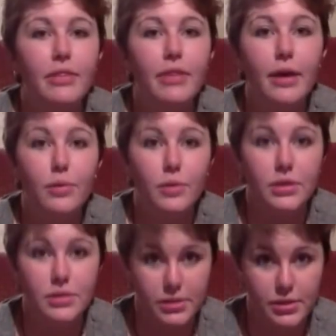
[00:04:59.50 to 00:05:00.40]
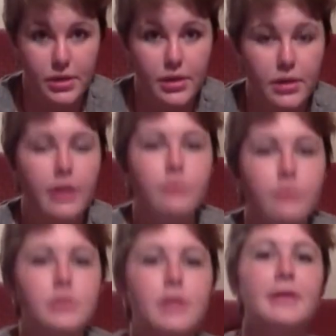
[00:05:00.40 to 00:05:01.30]
that was
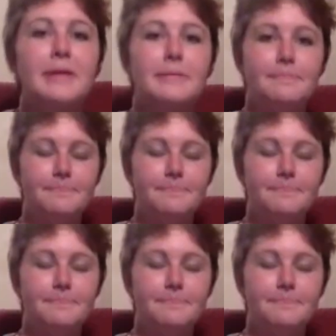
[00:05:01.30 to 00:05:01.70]
a thing.